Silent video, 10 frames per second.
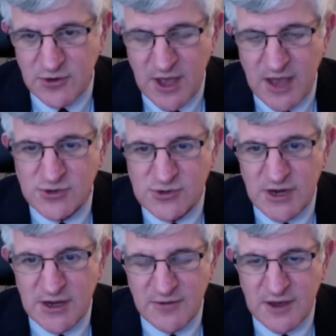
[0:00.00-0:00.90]
or the
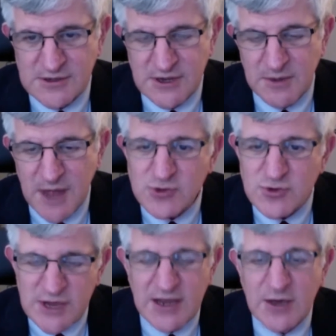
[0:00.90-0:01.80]
AstraZeneca vaccine, I mean,
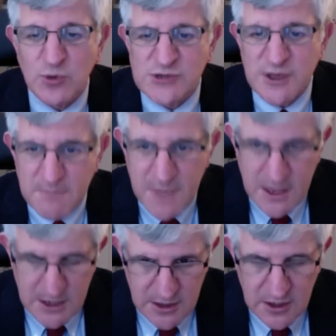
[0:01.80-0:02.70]
AstraZeneca was
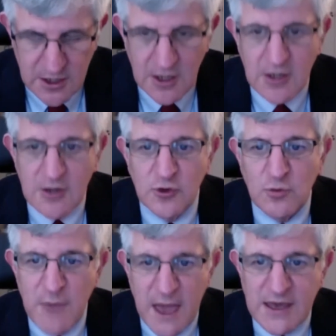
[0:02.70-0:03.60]
committed
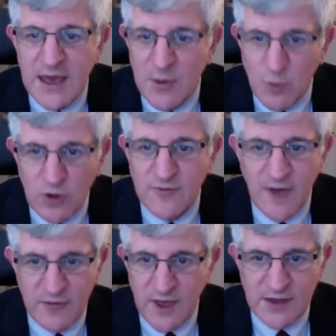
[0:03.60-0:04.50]
to making a
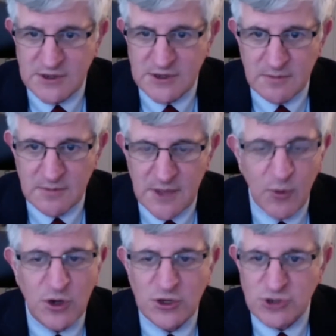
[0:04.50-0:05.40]
worldwide vaccine. They
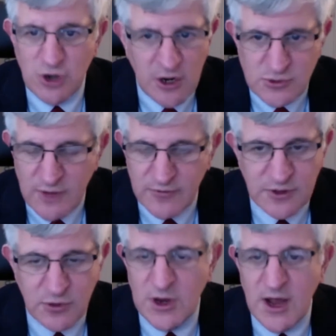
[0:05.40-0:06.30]
were going to charge
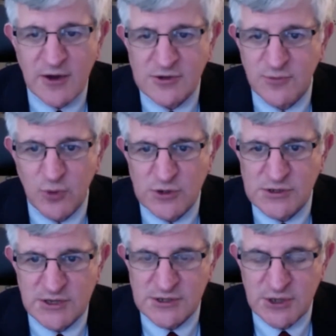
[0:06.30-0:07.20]
roughly
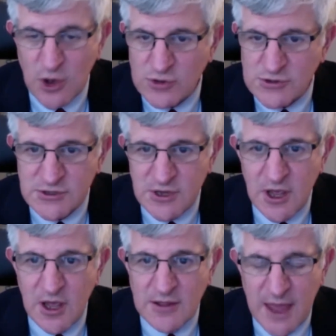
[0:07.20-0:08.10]
$3.40 a dose.
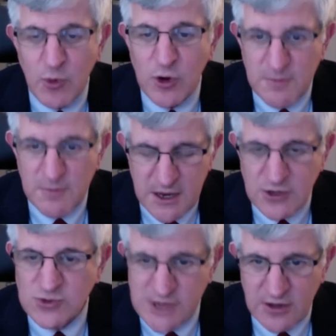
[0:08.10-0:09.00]
They were committed
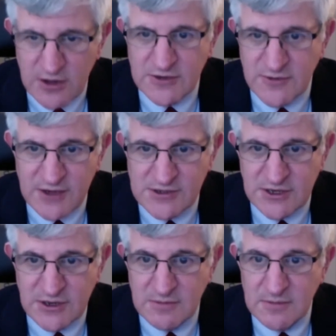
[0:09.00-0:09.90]
to selling this
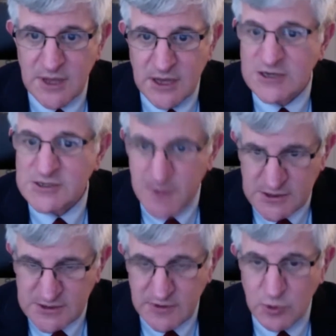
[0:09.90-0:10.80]
vaccine
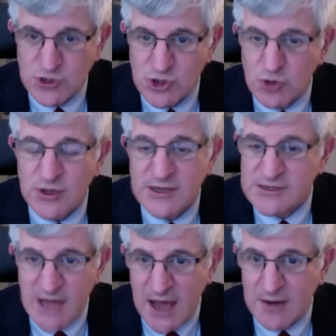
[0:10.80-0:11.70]
inexpensively, which certainly
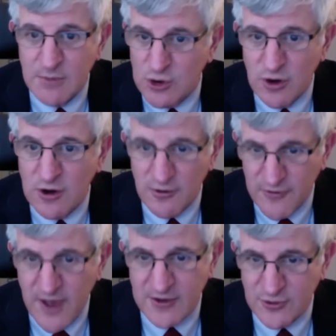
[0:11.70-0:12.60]
is not Moderna or
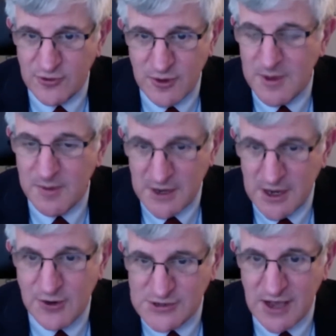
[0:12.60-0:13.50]
Pfizer's commitment,
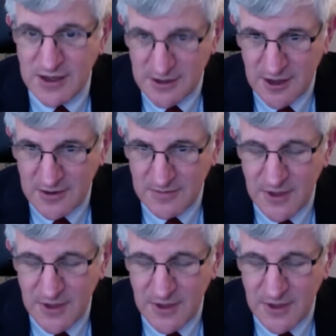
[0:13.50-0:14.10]
near as I can tell.